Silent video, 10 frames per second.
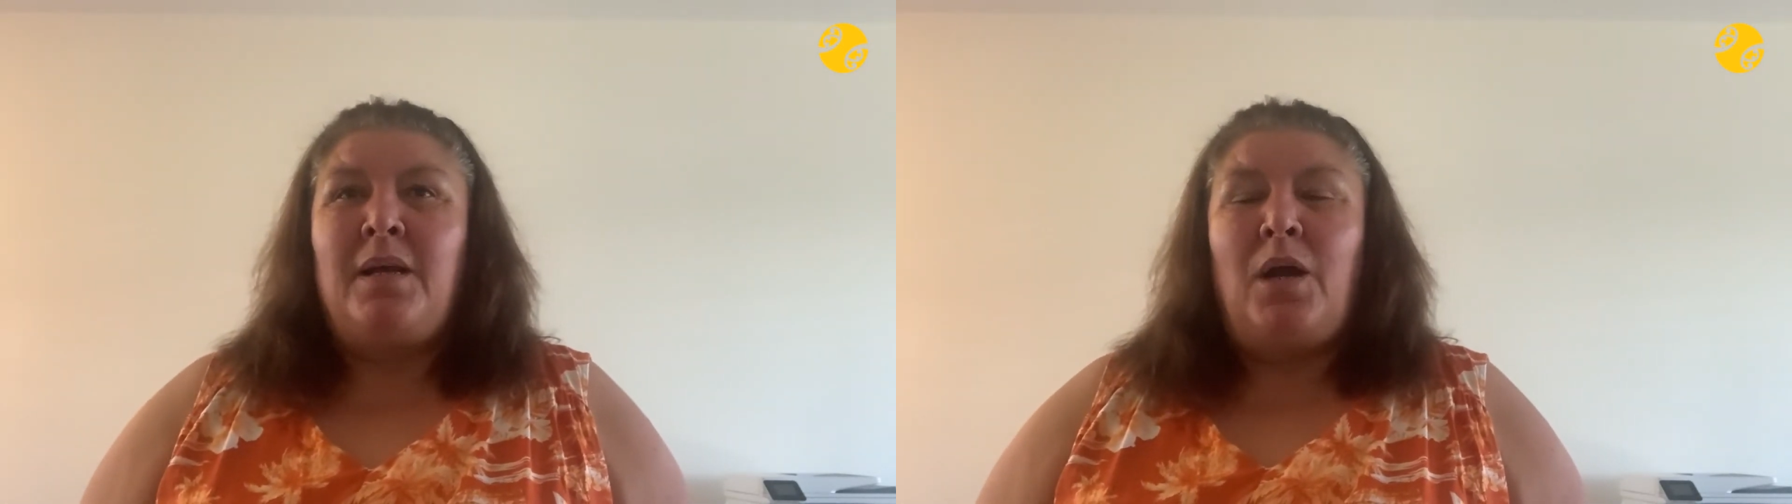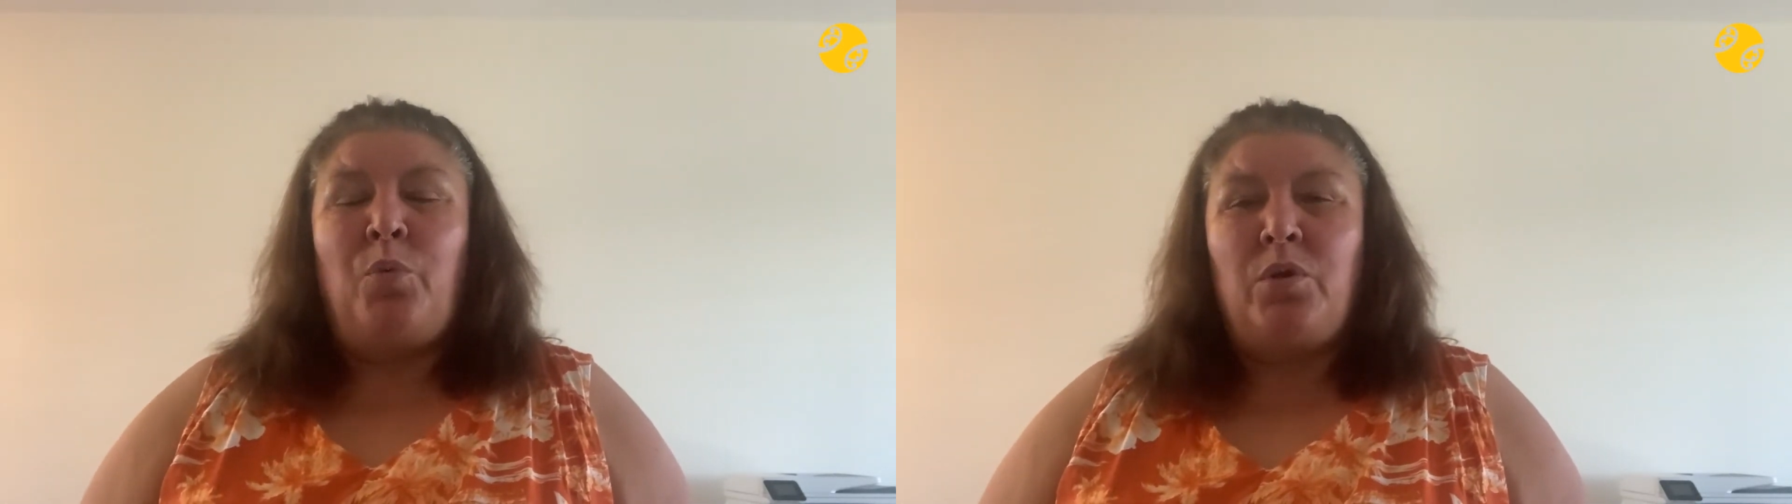
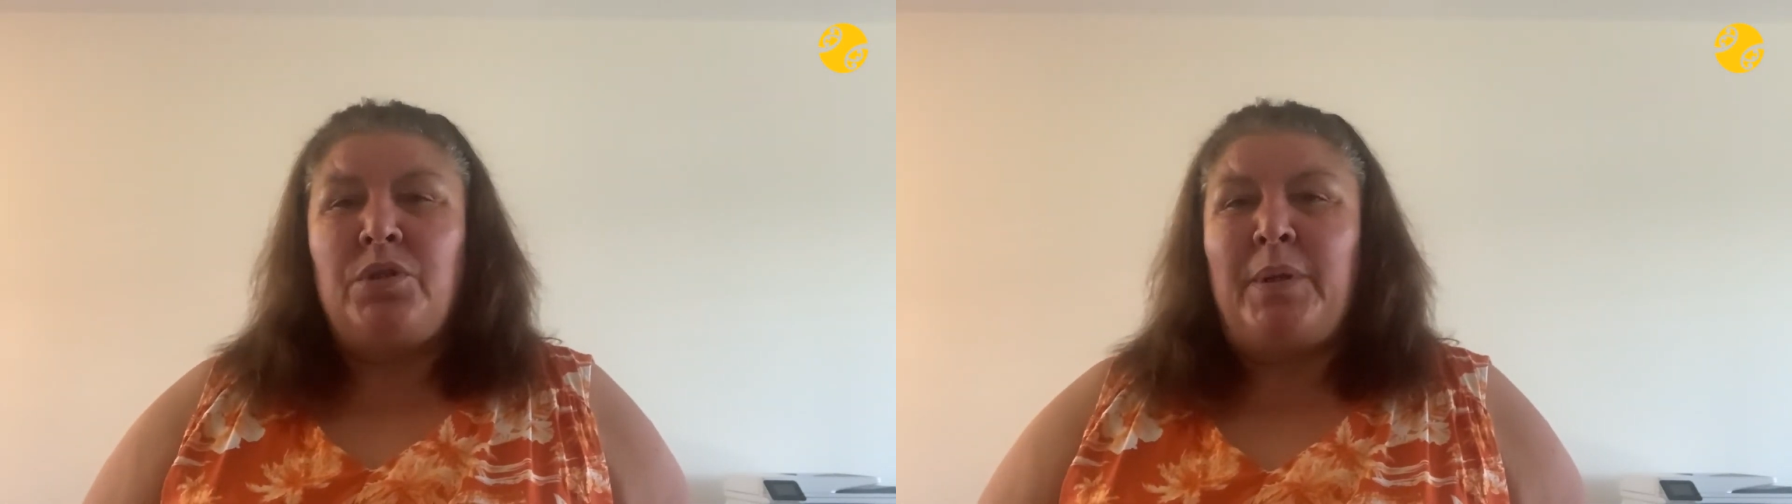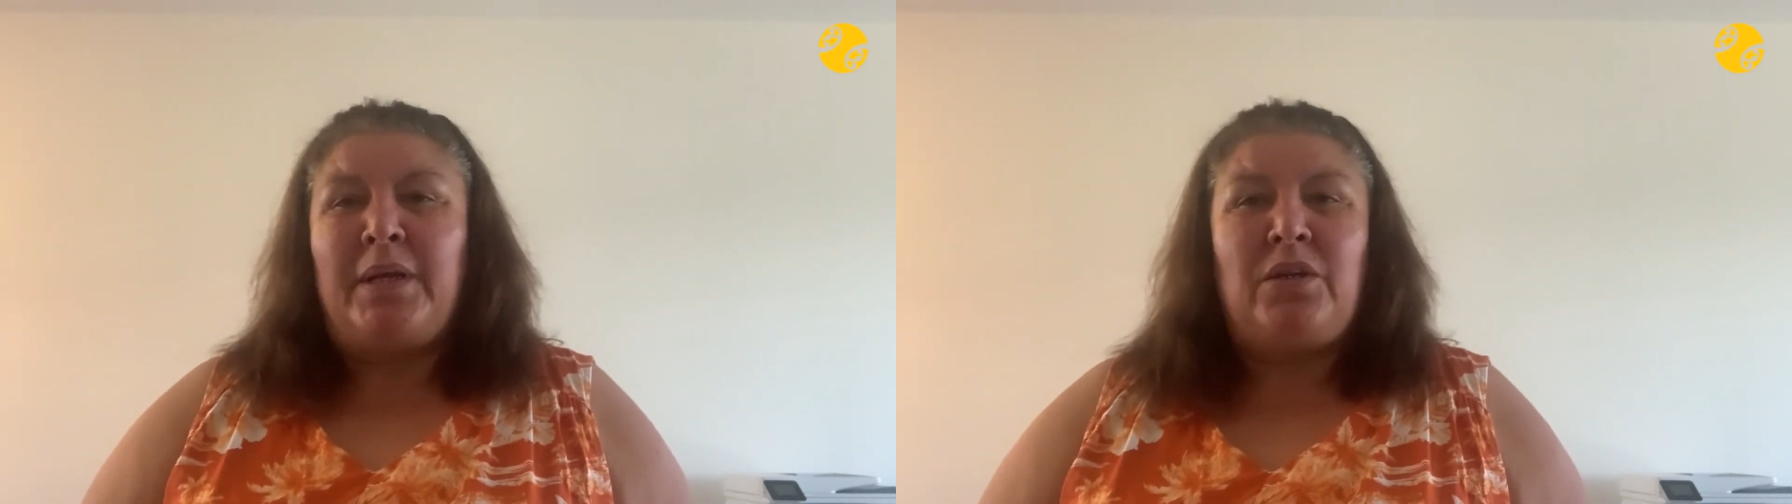I want
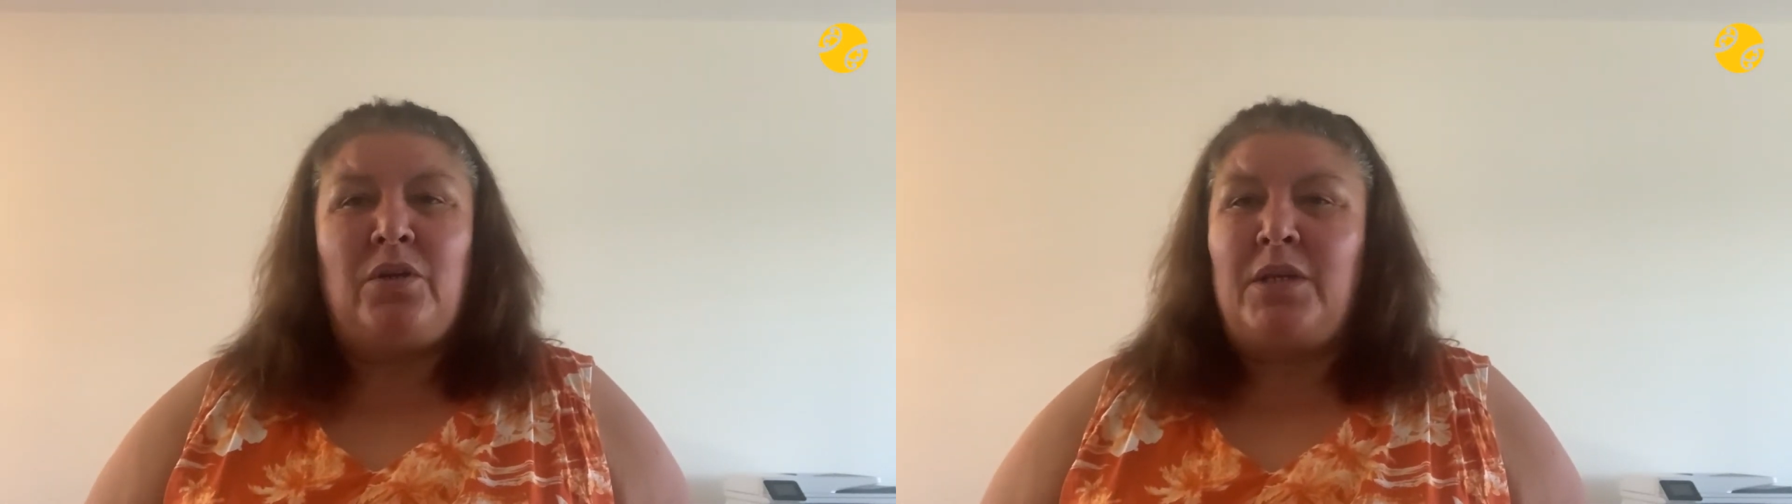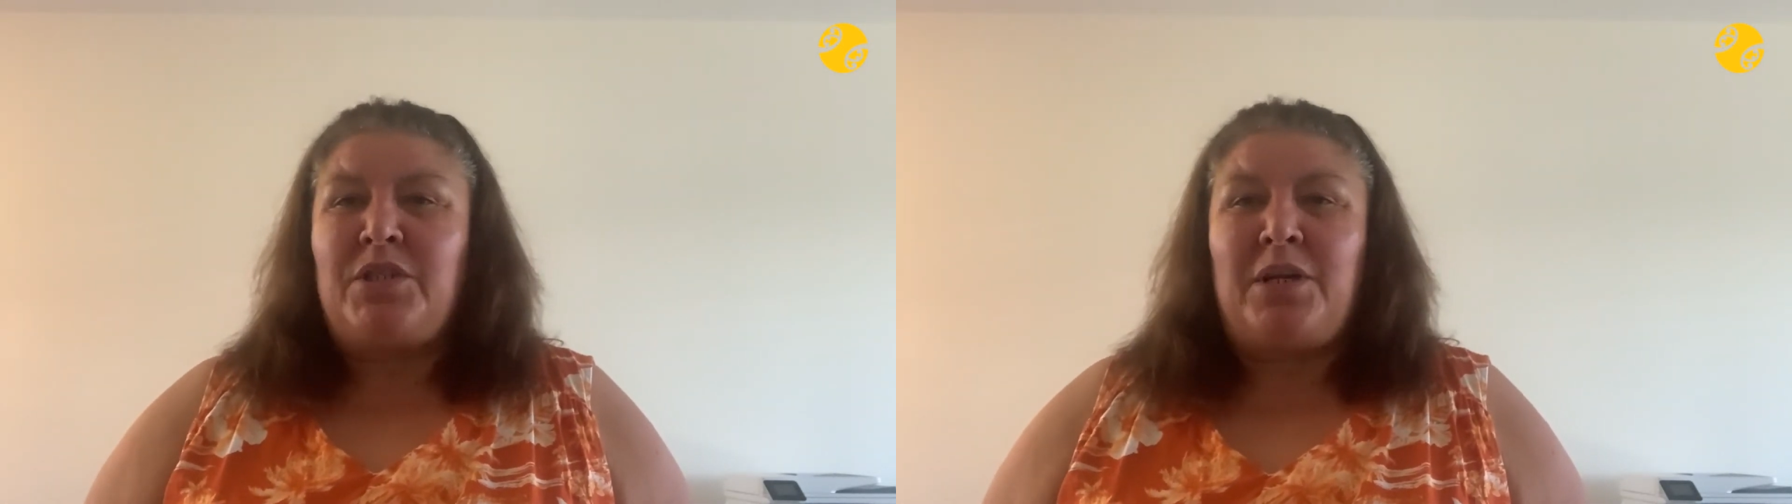to
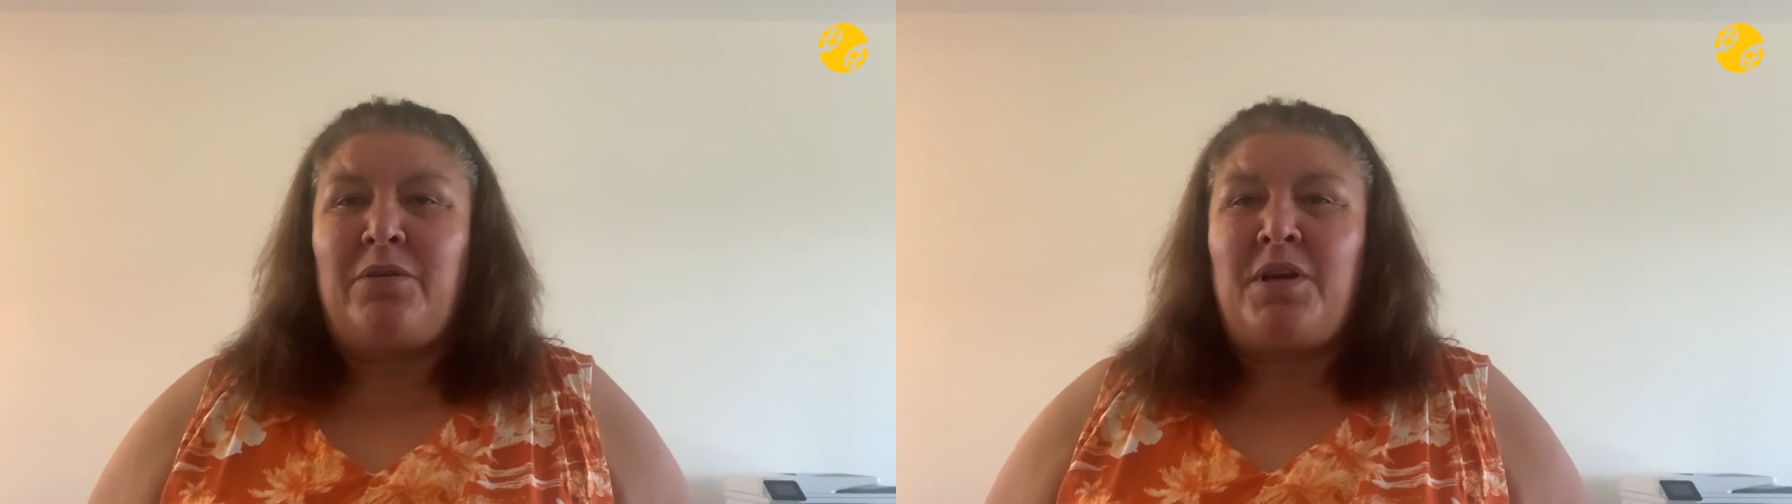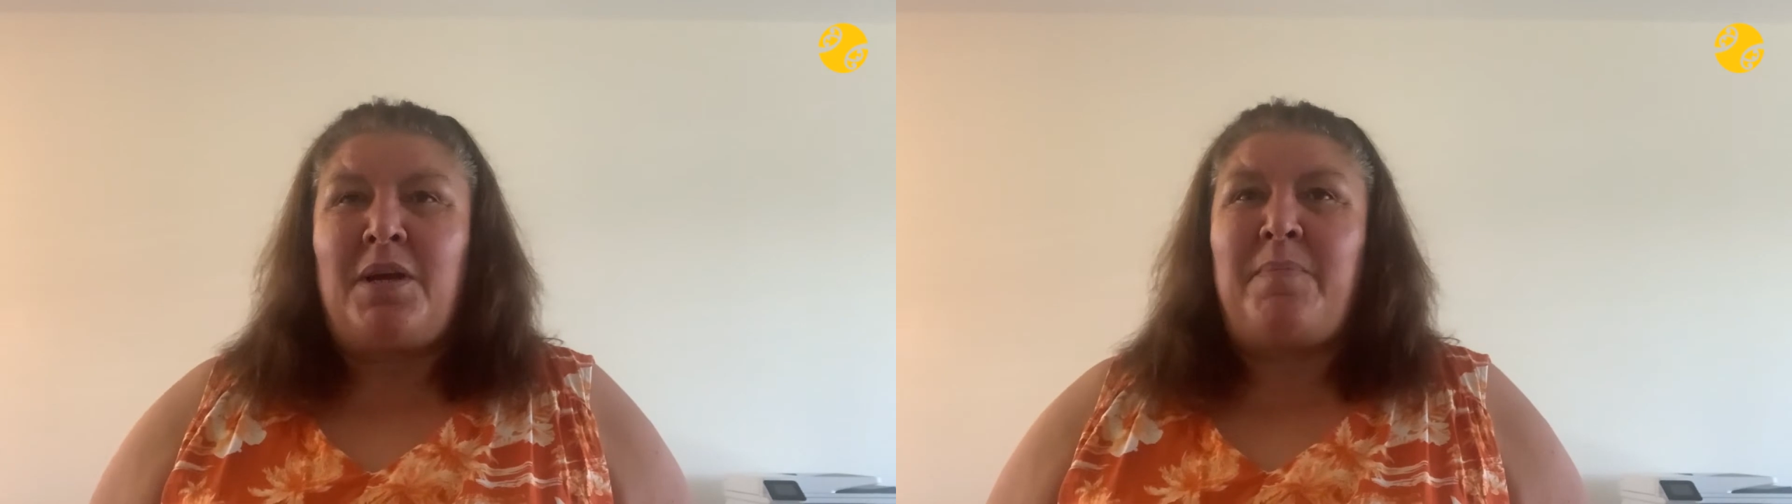acknowledge
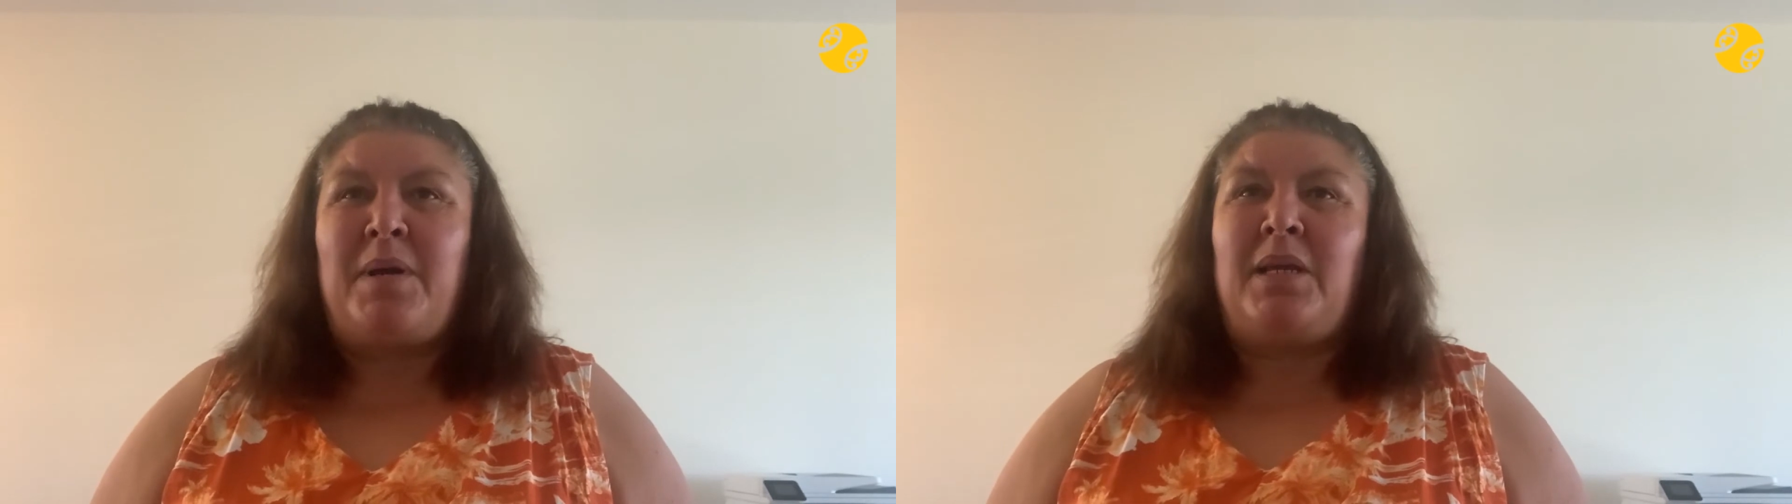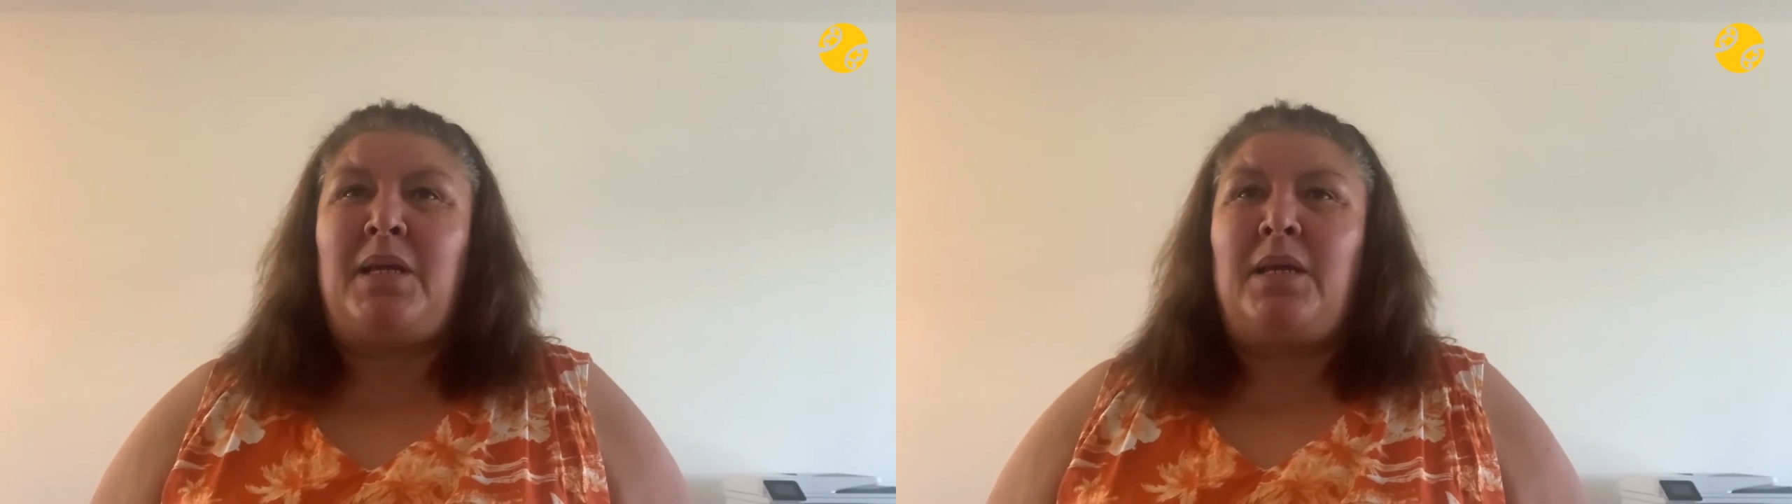our
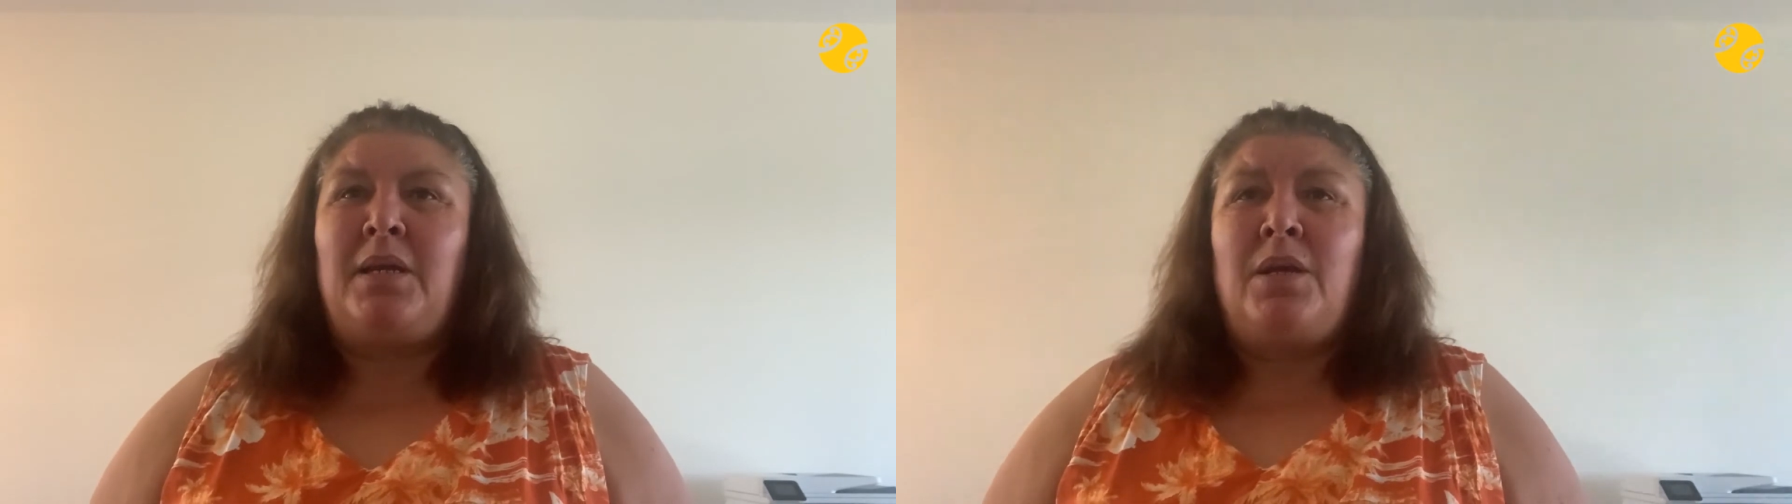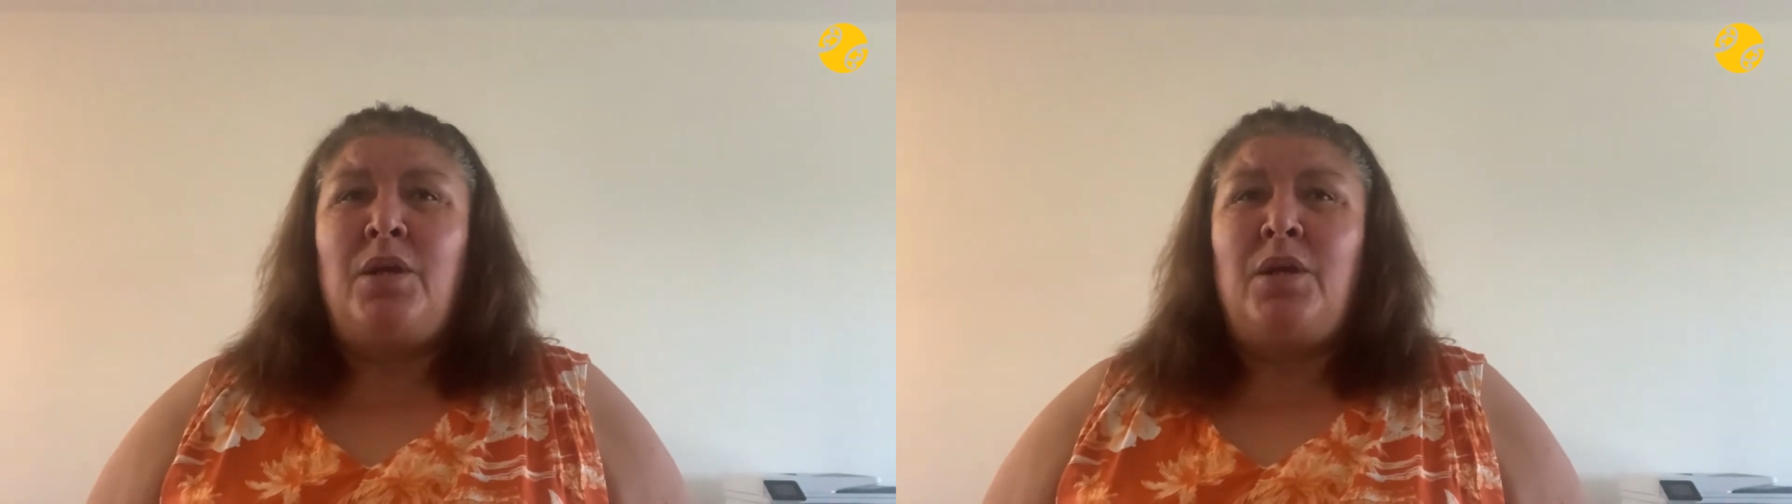kaimahi,